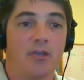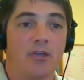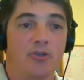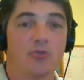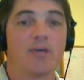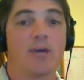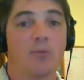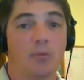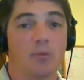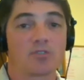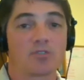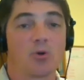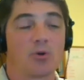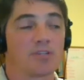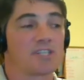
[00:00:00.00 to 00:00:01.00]
you get
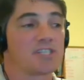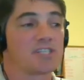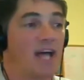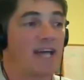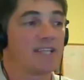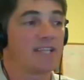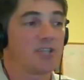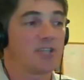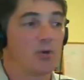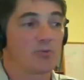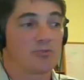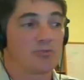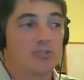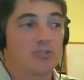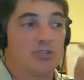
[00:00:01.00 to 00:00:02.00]
what's called a side
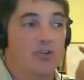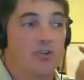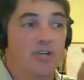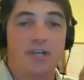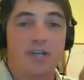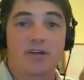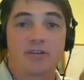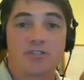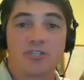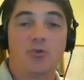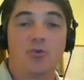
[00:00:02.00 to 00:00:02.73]
tone to your ears.